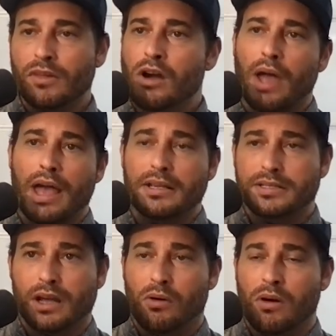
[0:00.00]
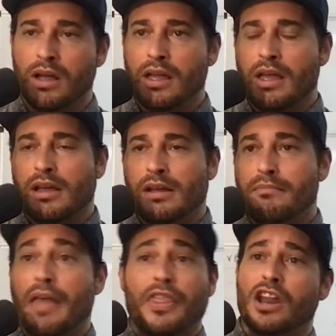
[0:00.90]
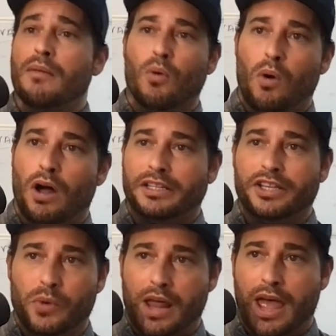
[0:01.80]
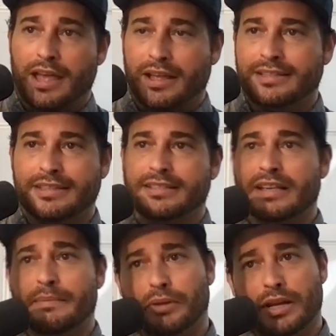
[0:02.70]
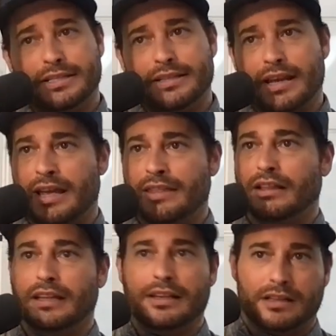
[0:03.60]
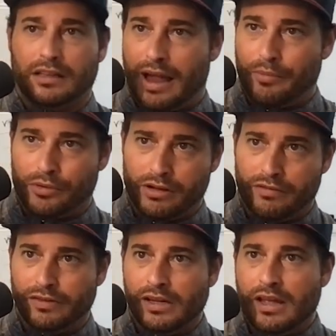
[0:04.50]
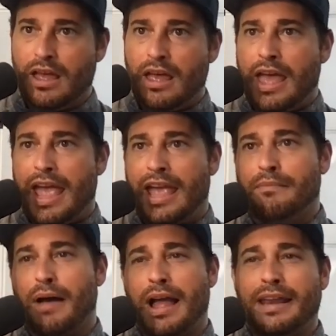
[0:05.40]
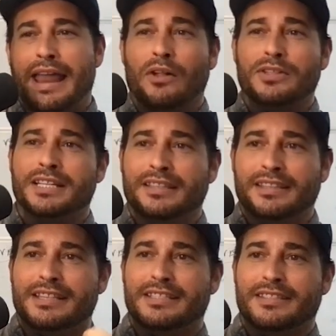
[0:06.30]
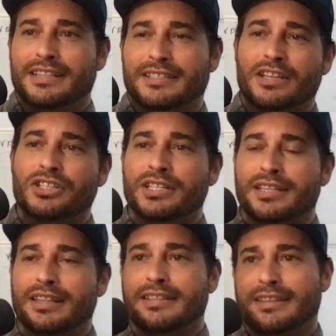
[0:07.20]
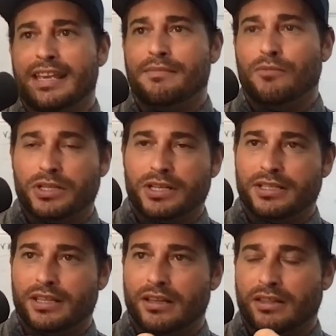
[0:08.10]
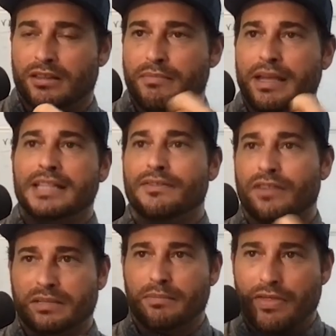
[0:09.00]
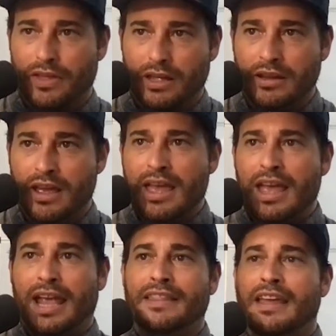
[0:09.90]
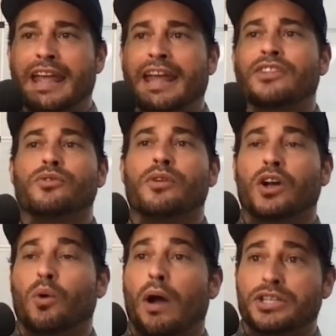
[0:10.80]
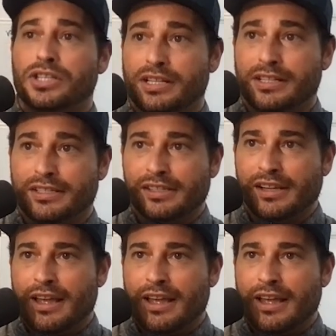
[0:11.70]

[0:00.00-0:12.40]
Okay, so method number one, Q&A. It's the simplest and the least collaborative. And by announcing this decision to the team, which is the means of this method, and then answering questions,